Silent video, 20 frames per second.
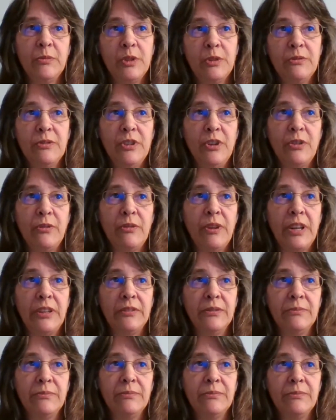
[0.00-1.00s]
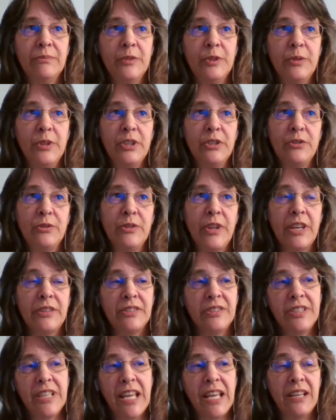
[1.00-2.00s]
around
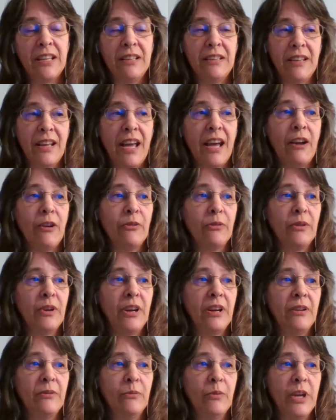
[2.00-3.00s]
2010 and now,